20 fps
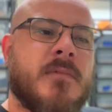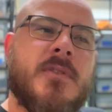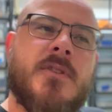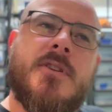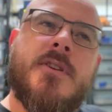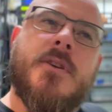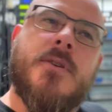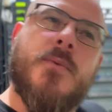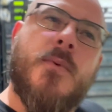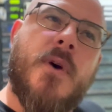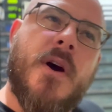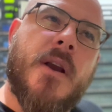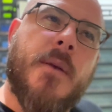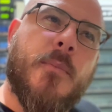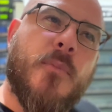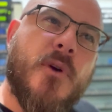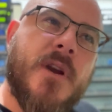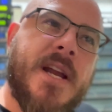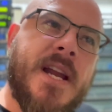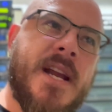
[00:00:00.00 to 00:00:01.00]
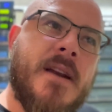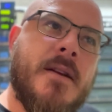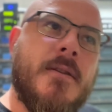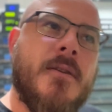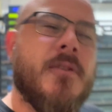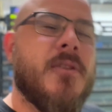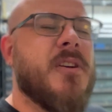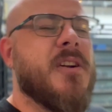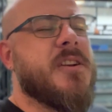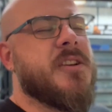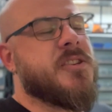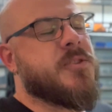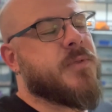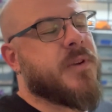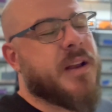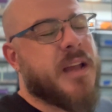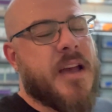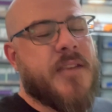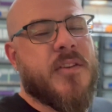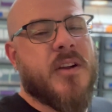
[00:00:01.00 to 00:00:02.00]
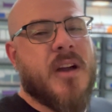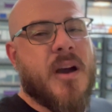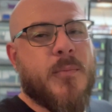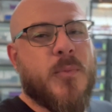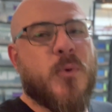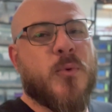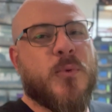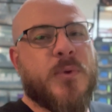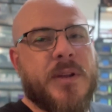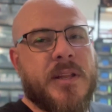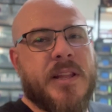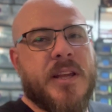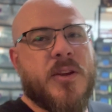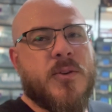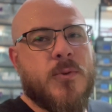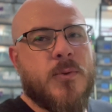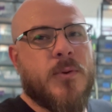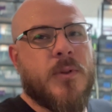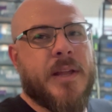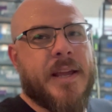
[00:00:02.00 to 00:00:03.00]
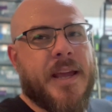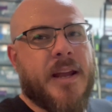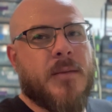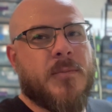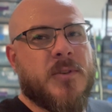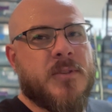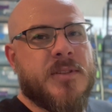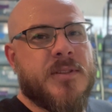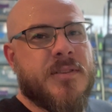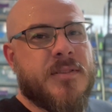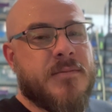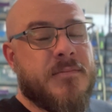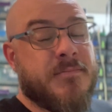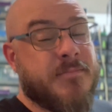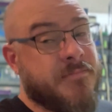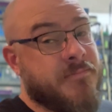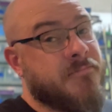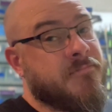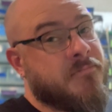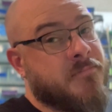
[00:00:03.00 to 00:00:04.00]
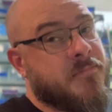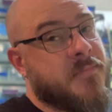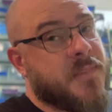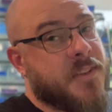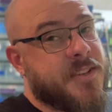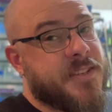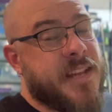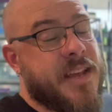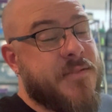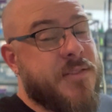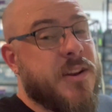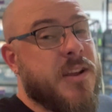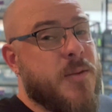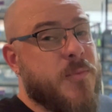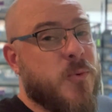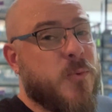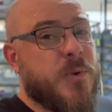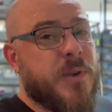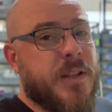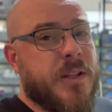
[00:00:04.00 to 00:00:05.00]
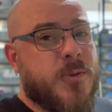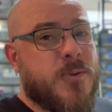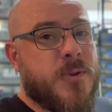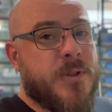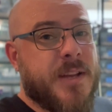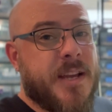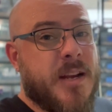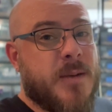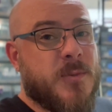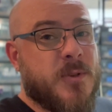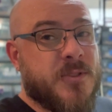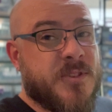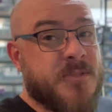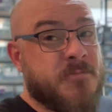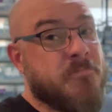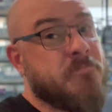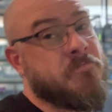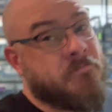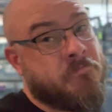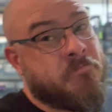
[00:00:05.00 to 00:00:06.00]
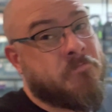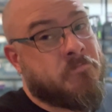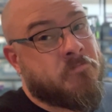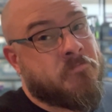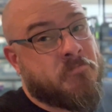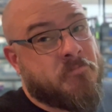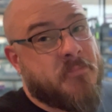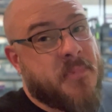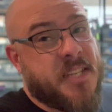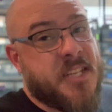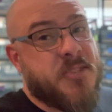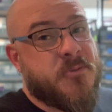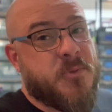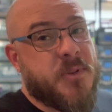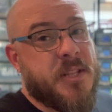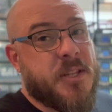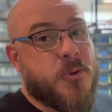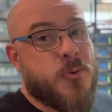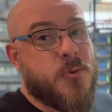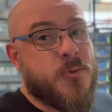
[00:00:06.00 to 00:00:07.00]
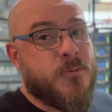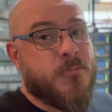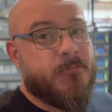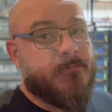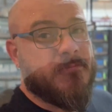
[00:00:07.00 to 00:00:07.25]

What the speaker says: Do you want to breed, or do you just want to have a couple really cool animals? Because having a couple really cool animals is really cool.